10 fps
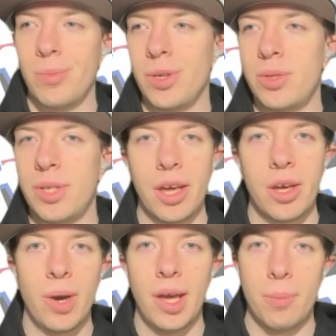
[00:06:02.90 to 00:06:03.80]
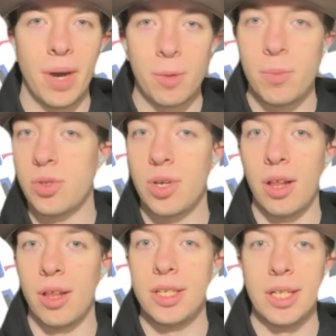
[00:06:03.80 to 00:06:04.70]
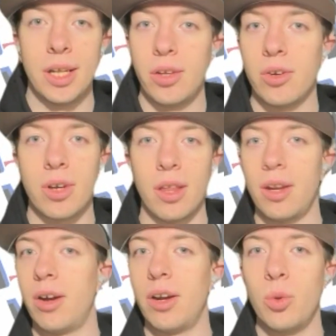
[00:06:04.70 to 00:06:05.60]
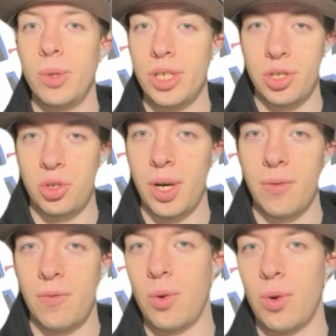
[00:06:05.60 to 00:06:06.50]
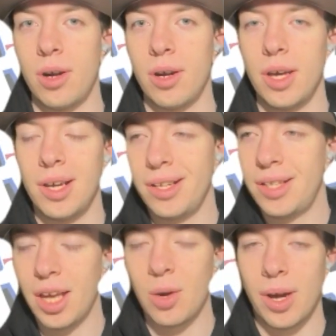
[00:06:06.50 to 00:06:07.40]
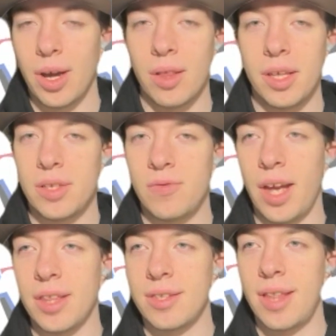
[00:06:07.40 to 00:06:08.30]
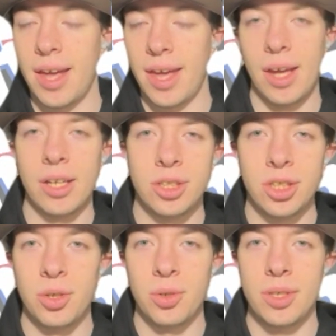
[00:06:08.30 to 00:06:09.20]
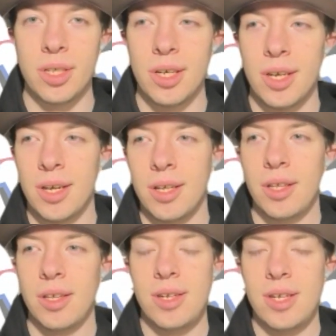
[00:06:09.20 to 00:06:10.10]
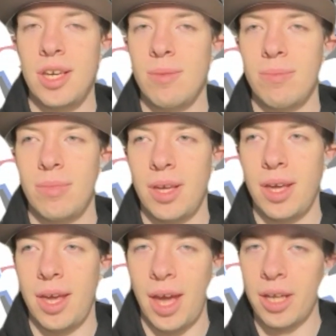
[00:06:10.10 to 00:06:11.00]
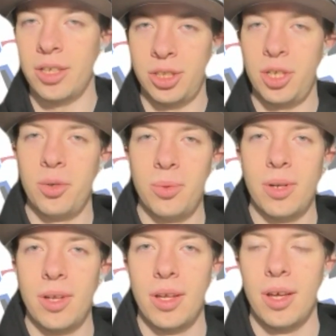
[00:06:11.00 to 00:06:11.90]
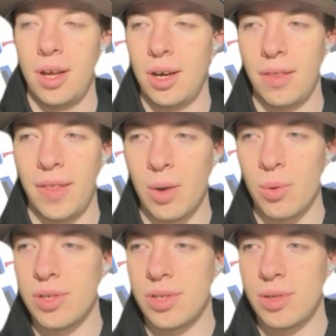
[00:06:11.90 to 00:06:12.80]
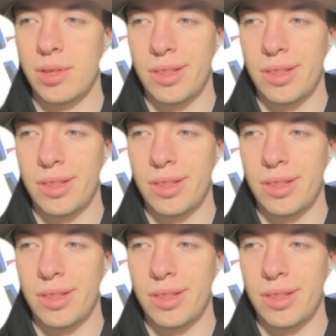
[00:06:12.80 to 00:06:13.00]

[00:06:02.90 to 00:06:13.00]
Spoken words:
you take away Mike Muscala and Danilo Gallinari, who we just traded for. Yeah. You take away all these vets that can shoot. This team can't shoot. That was